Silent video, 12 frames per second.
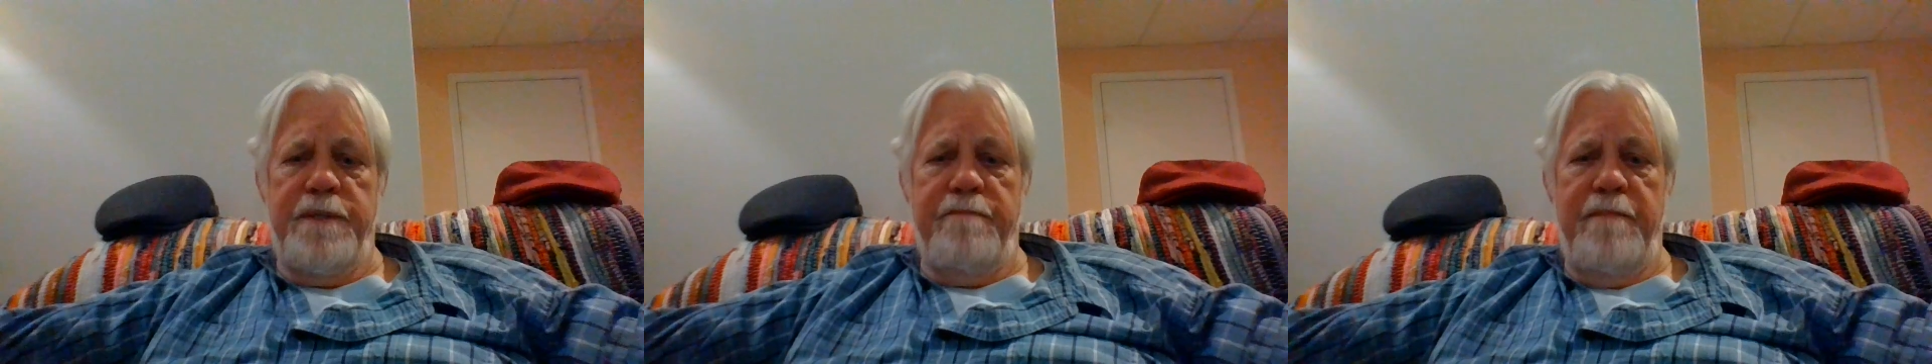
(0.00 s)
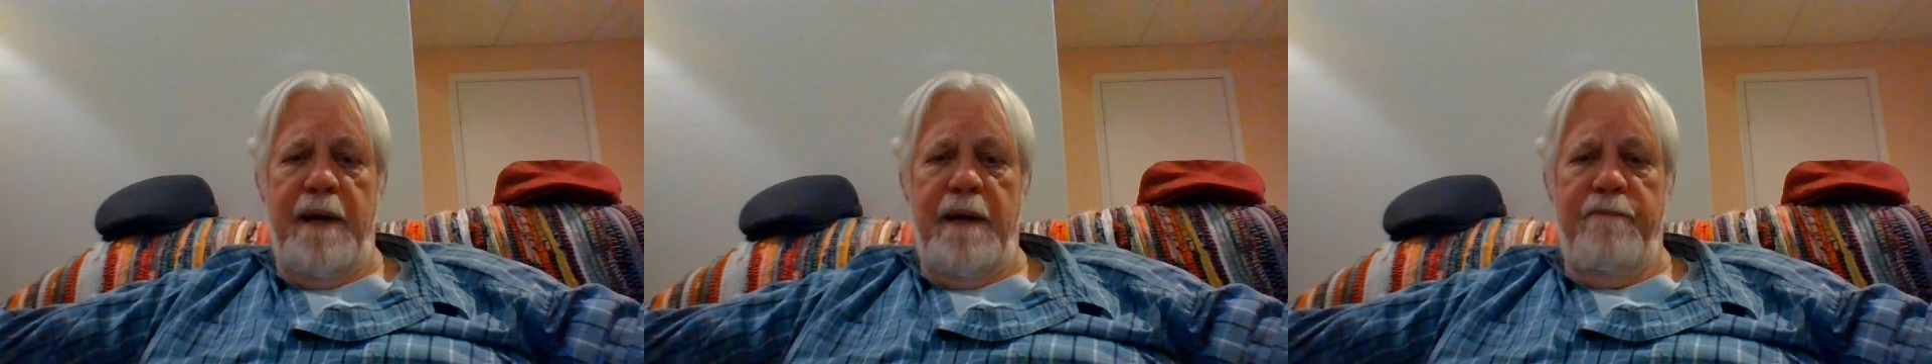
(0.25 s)
and
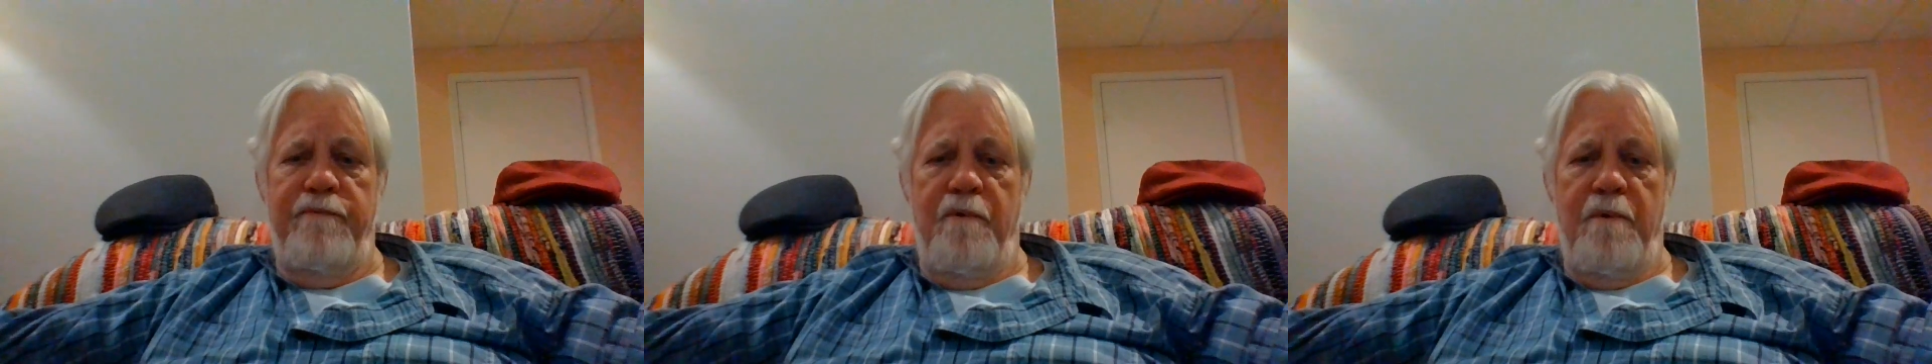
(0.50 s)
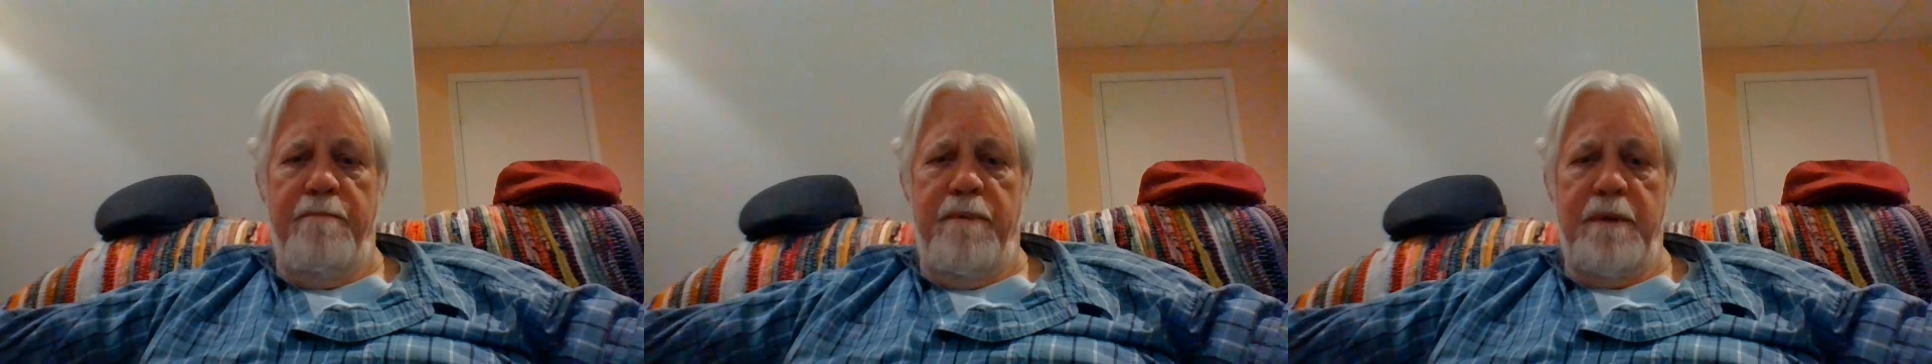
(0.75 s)
made
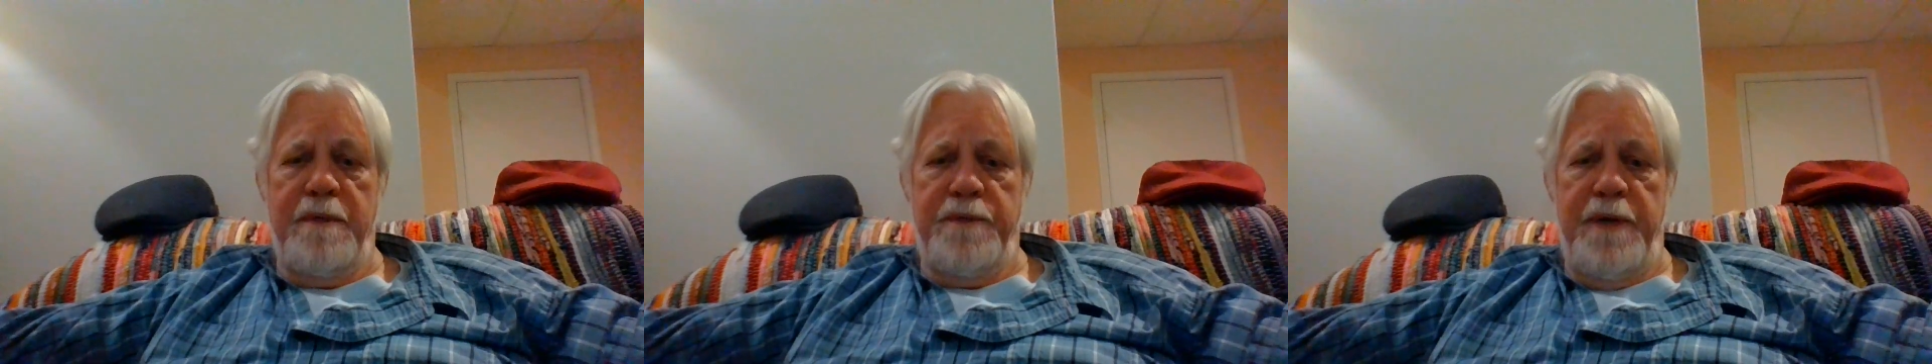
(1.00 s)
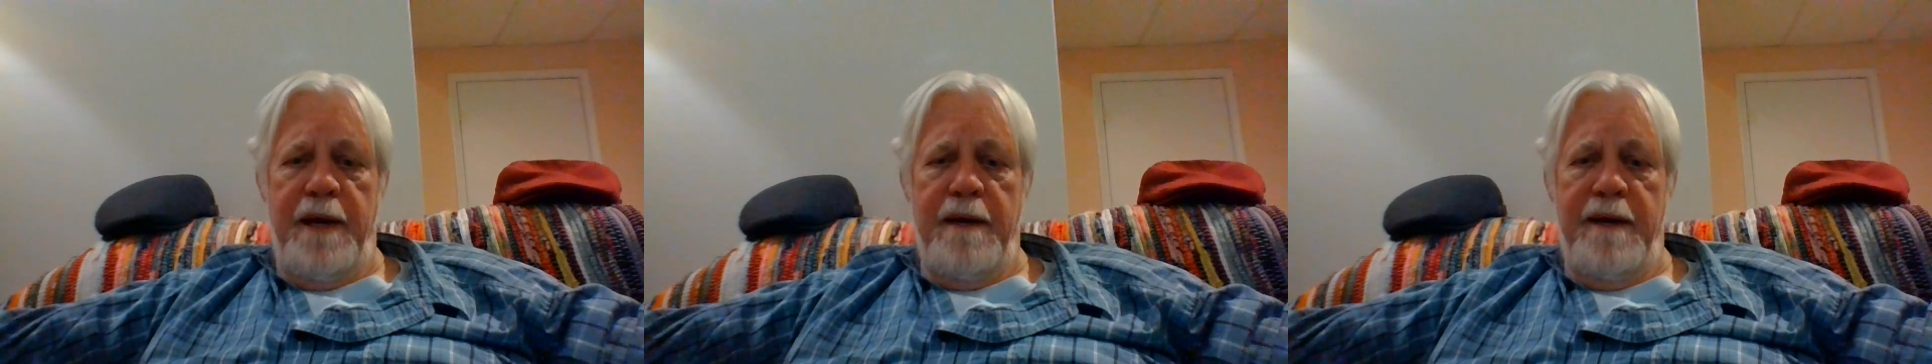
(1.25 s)
four books
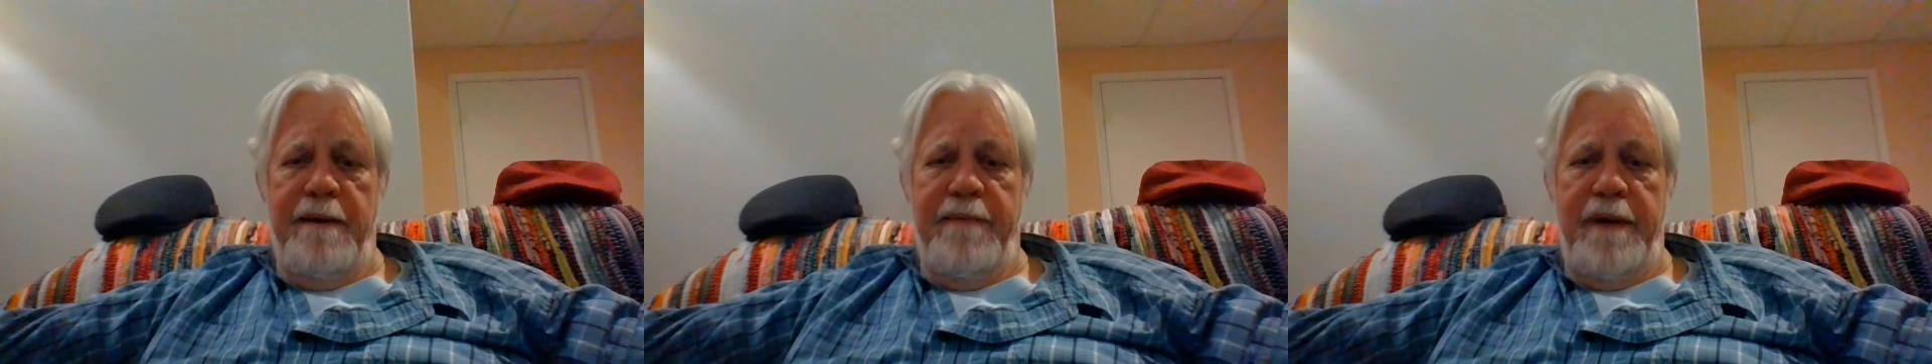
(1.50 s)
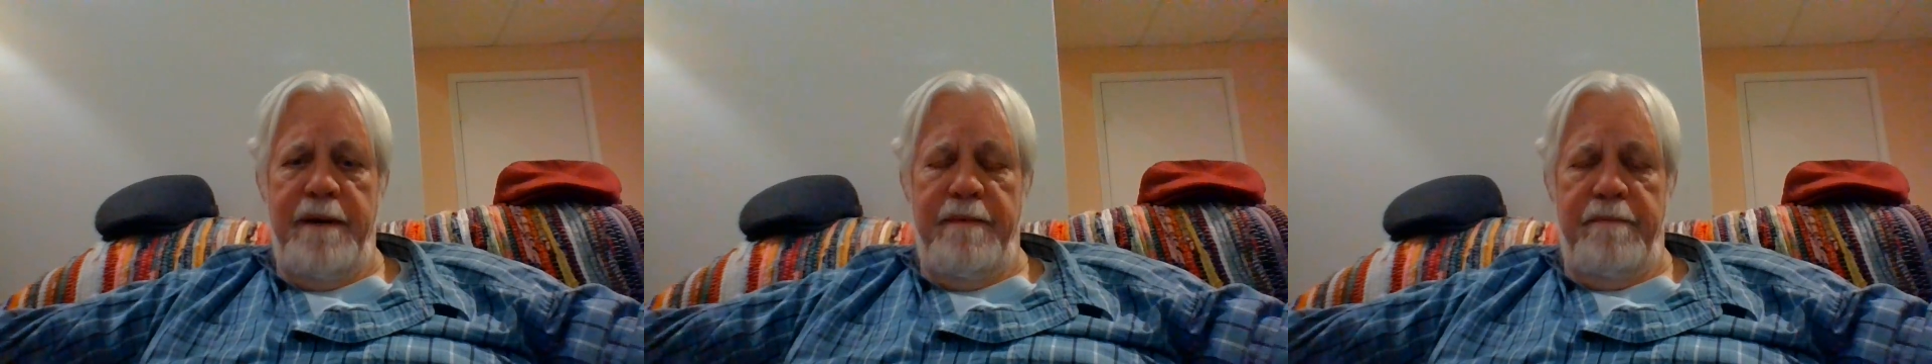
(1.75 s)
out of it